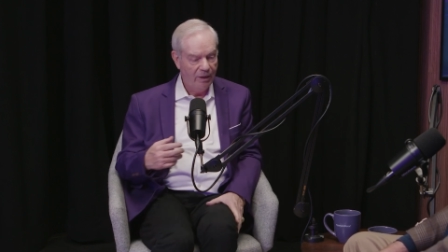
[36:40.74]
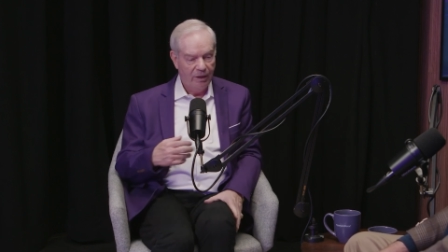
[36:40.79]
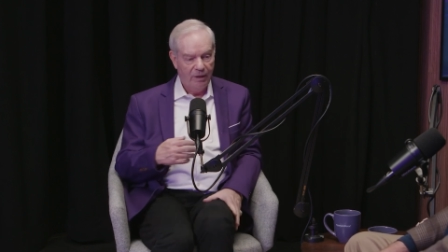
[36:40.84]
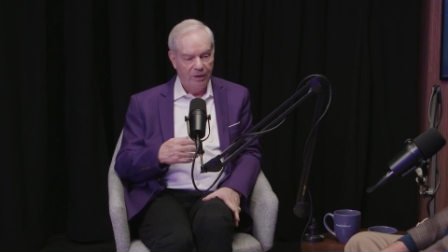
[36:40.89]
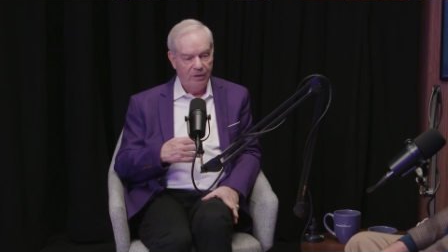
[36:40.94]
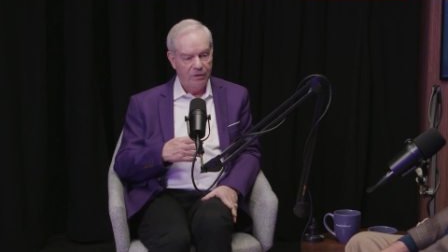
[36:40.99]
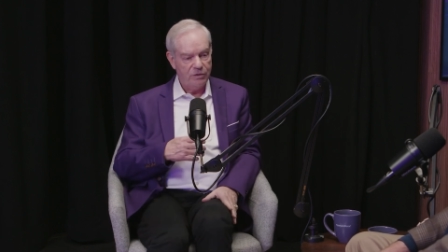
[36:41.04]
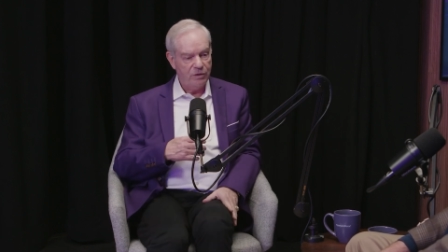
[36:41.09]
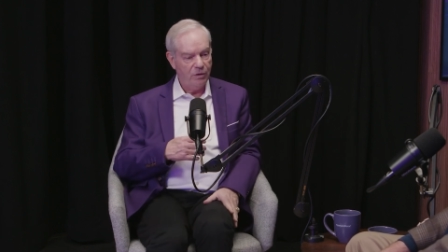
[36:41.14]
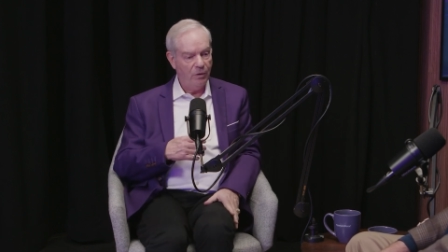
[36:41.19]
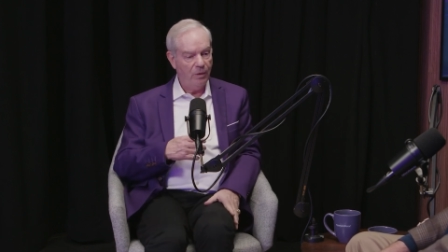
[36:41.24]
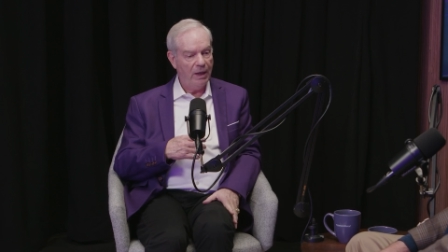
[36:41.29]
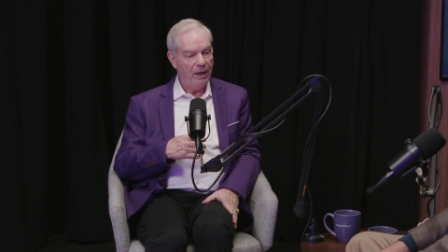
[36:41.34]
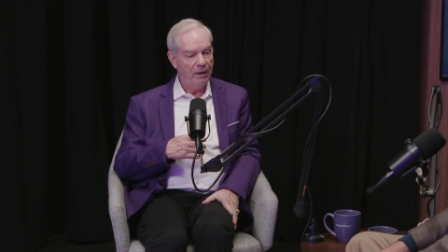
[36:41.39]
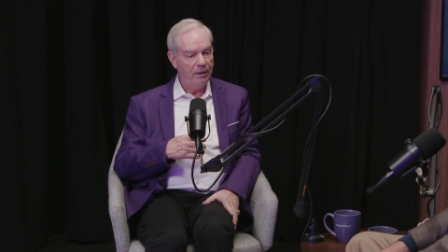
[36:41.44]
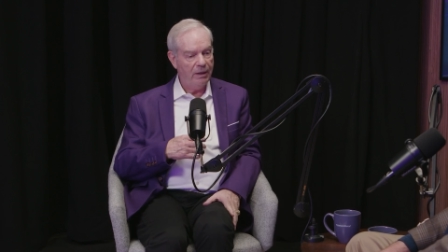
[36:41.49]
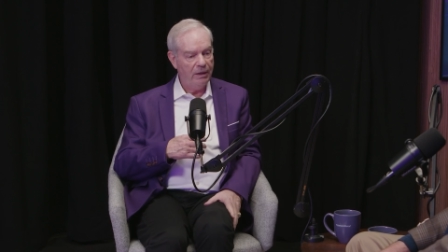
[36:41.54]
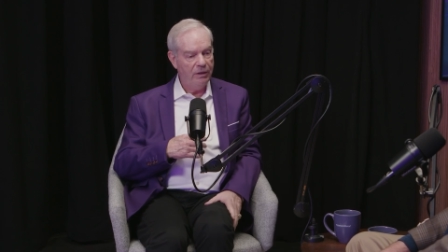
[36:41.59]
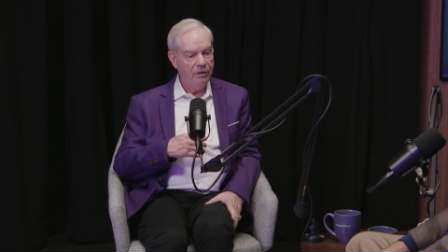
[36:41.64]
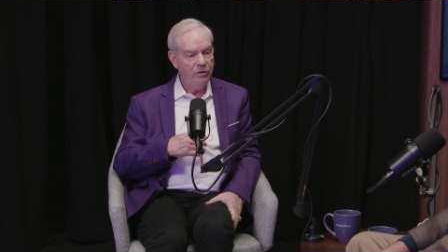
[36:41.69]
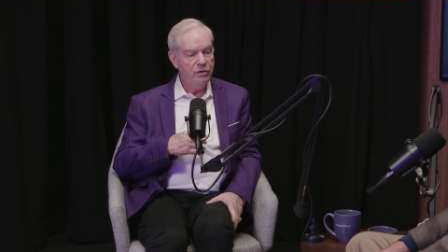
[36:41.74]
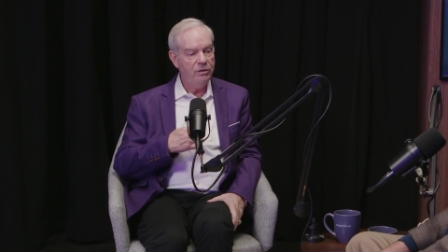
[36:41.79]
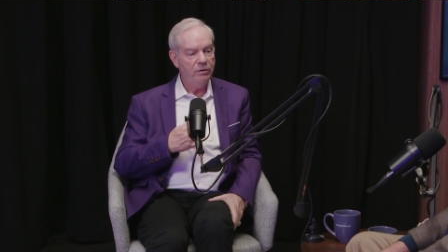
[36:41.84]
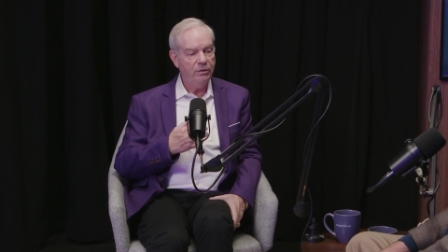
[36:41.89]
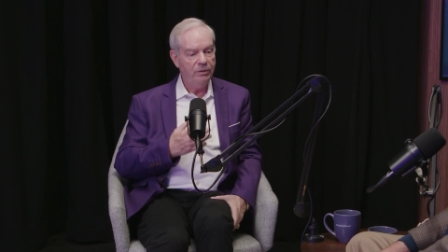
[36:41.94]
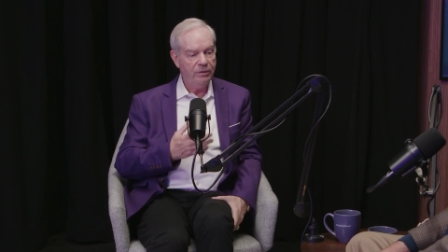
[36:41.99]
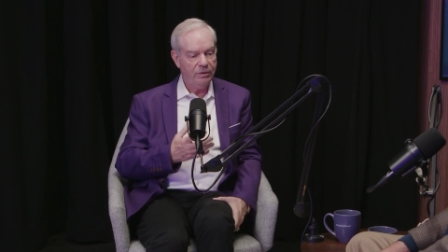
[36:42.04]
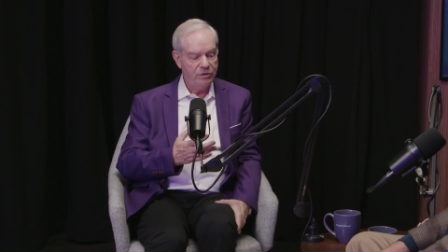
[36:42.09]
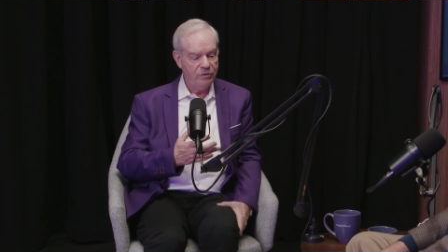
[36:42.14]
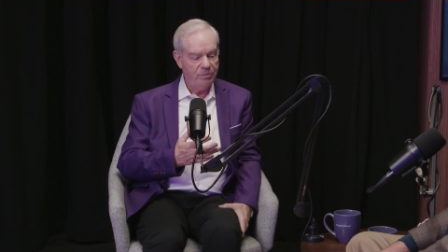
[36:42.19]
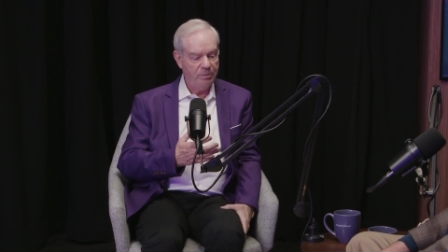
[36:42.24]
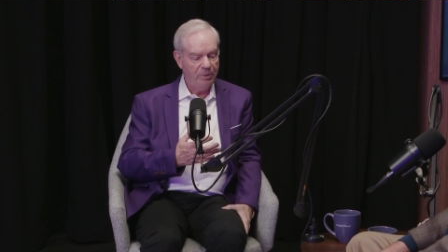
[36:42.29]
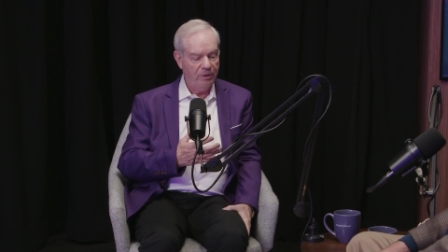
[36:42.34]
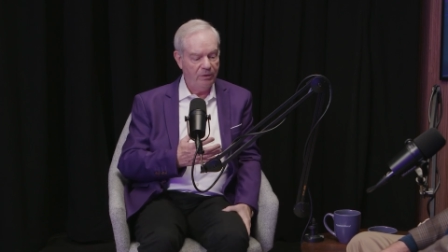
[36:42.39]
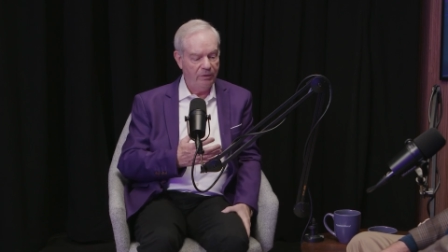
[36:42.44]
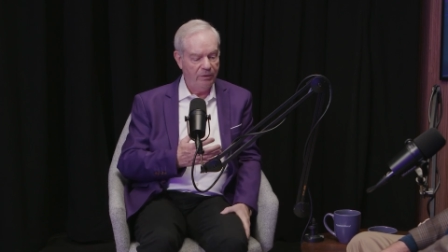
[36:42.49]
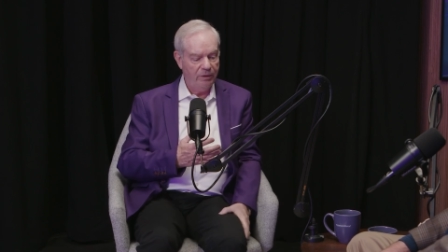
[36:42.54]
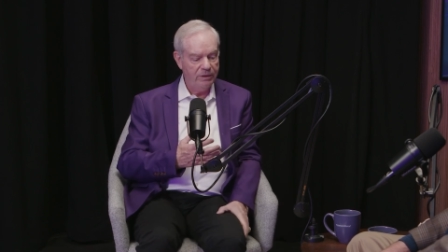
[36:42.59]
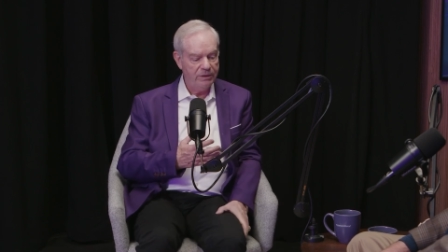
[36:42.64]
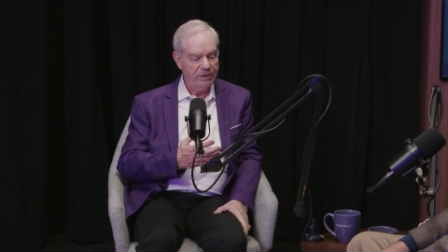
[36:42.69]
So in your
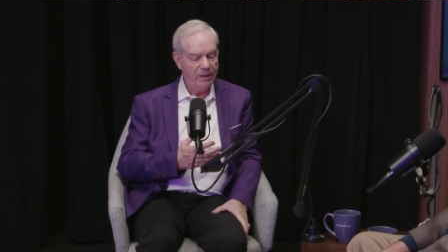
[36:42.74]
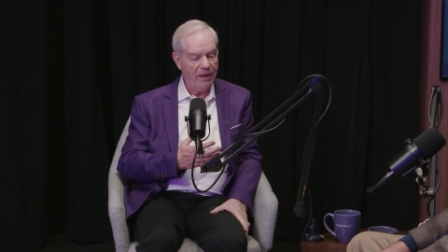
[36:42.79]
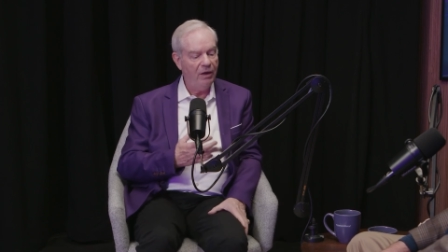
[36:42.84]
experience,